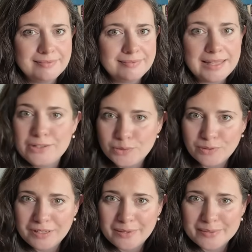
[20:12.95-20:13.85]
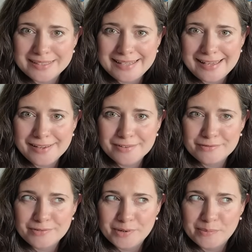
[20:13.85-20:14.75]
Enjoy Flowers tee
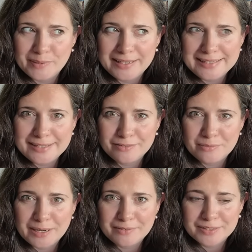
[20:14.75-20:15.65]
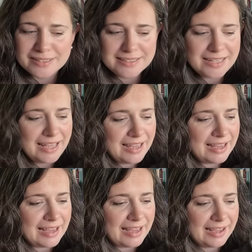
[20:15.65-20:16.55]
from Knitting for Breakfast,
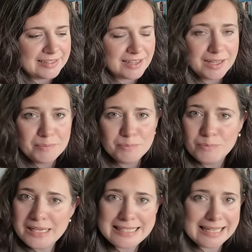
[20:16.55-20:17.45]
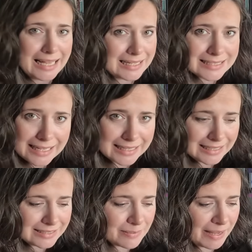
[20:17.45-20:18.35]
and I'm knitting it exactly
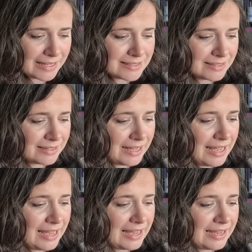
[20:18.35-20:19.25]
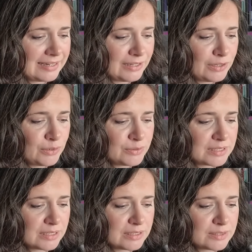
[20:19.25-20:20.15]
to pattern, and it
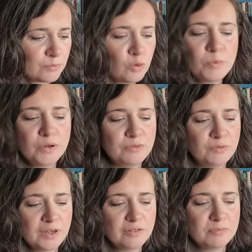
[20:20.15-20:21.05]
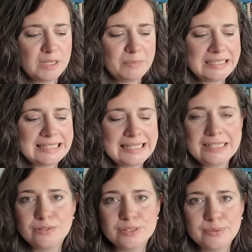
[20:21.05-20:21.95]
uses 4.5mm
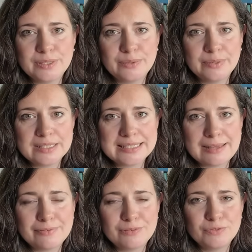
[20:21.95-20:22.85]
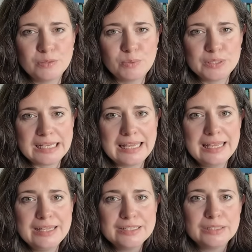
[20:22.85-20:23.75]
needles, so a US 7 for the body,
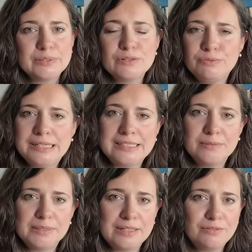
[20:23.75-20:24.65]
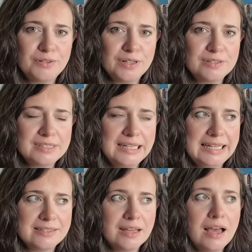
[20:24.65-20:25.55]
so it's a reasonably fast
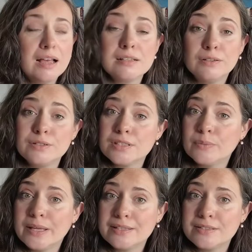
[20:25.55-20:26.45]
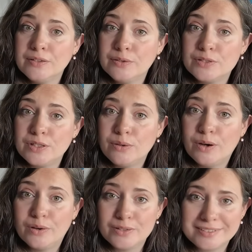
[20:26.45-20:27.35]
knit as long as the weather's not too
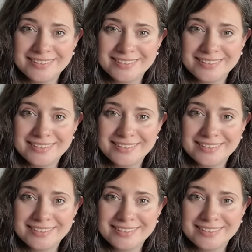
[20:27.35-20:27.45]
hot.